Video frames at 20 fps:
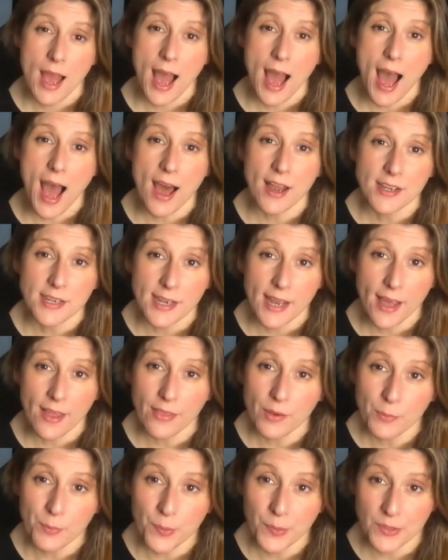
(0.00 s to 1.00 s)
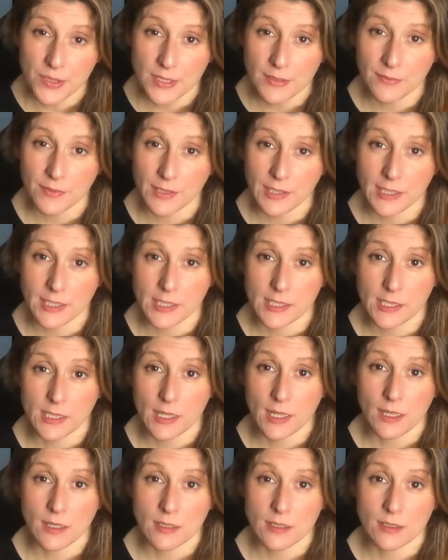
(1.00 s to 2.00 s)
Another
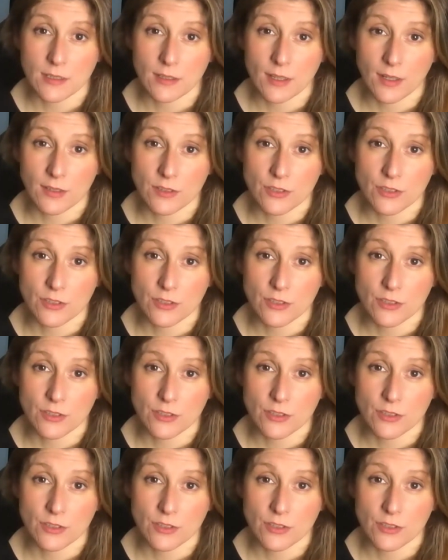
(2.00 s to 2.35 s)
possibility is not